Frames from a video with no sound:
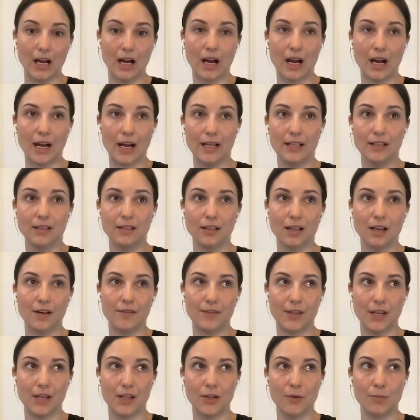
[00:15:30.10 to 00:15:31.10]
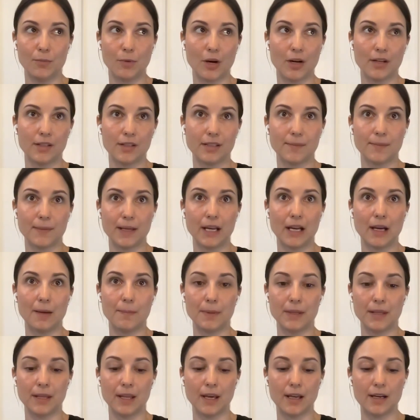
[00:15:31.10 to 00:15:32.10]
I love that you brought something up,
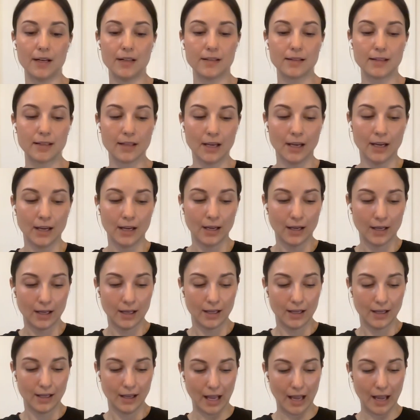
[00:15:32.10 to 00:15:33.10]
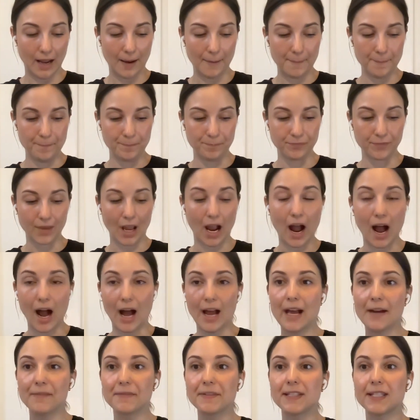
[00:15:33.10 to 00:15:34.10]
and that is I
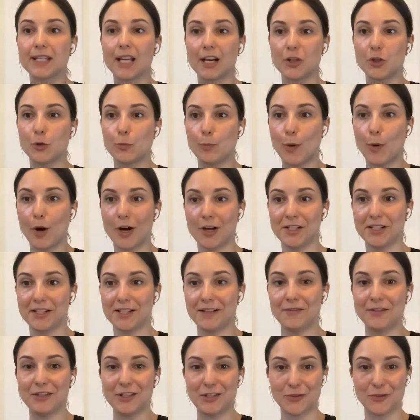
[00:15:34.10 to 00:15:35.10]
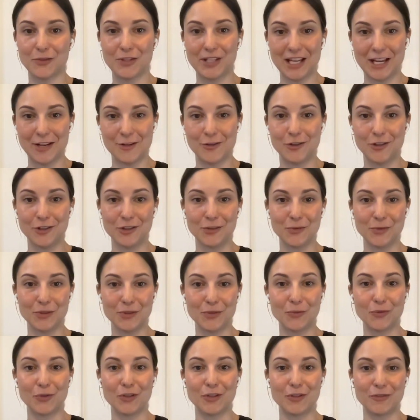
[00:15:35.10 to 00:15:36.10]
have such positive associations with
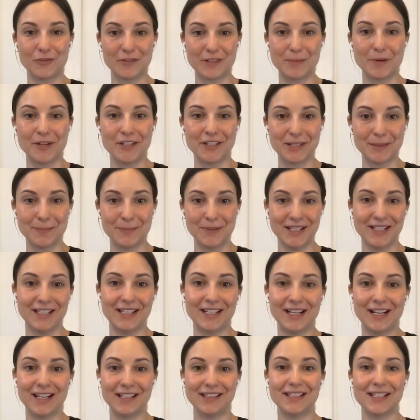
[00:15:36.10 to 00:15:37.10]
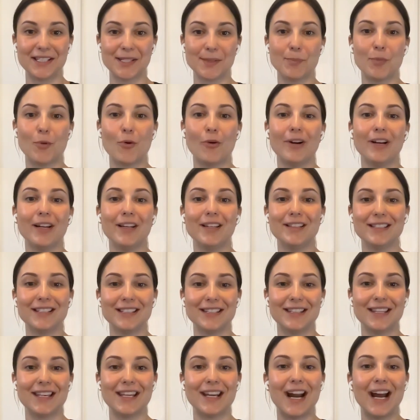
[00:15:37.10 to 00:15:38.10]
the word responsibility at this point
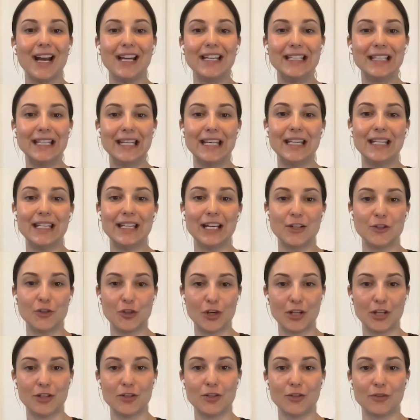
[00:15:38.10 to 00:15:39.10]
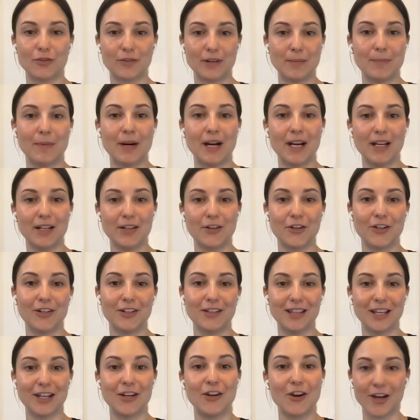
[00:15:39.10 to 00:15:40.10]
that I need a gentle reminder
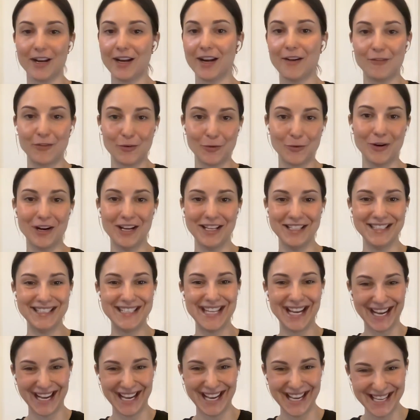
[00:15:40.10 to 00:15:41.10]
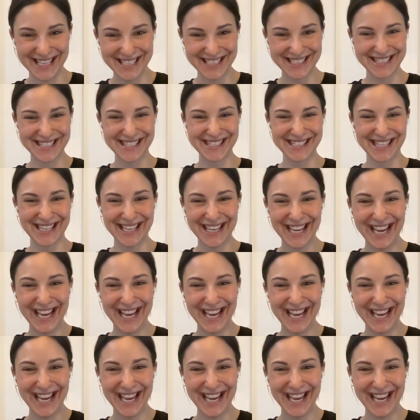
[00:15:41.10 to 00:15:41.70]
that not everyone does.